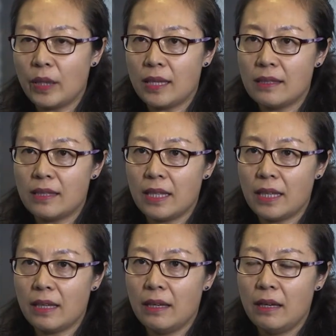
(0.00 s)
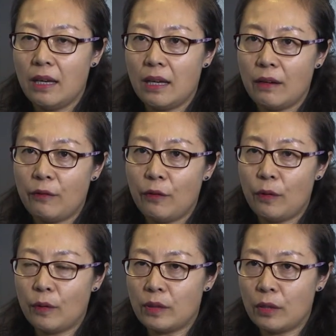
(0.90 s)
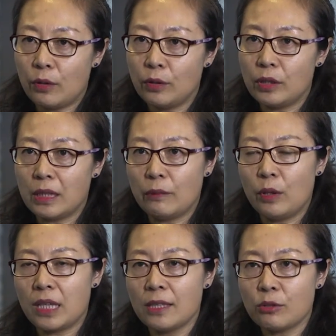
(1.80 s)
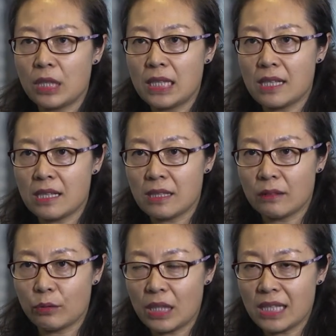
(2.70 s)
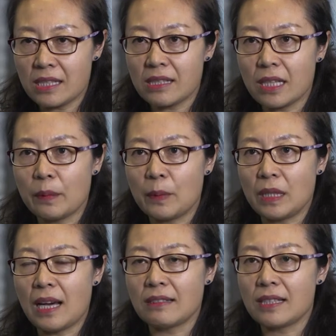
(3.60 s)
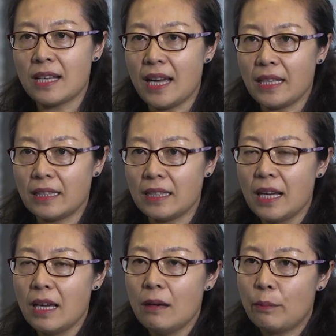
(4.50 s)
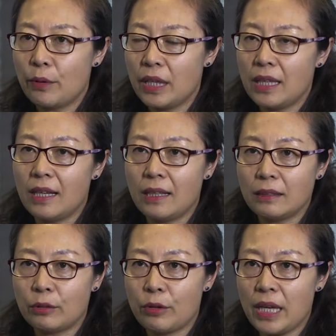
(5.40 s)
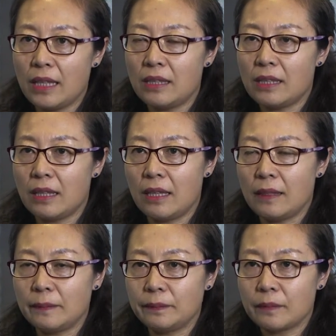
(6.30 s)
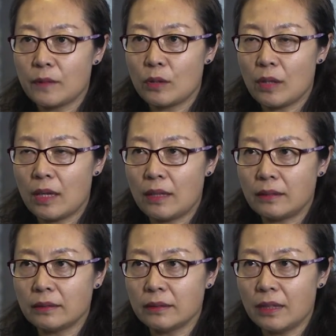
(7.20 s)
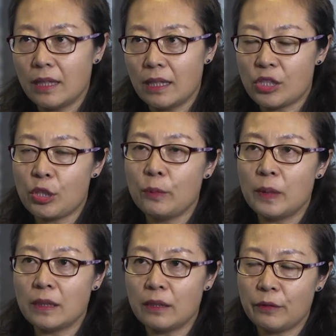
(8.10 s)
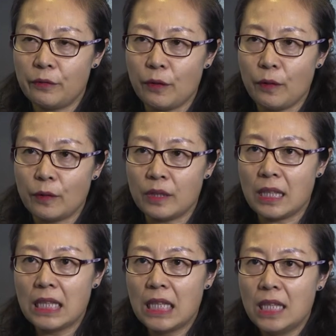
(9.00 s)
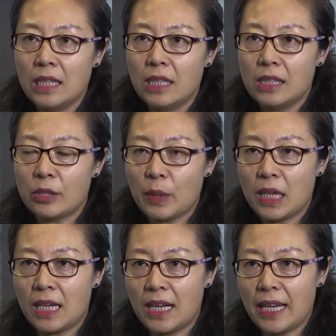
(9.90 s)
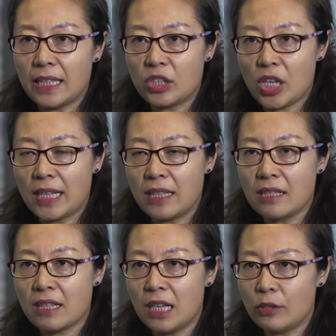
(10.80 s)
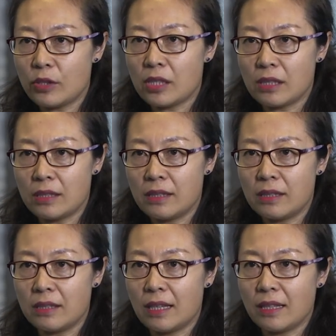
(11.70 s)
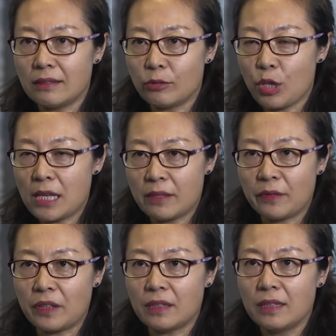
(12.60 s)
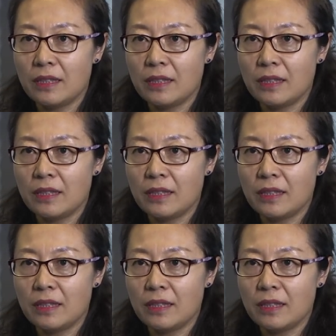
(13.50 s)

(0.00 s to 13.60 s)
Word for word: we can say uh, for the good working relationship, relationship on site bring a great um, uh, achievement for the Jamaica and Chinese cultures um, transfer.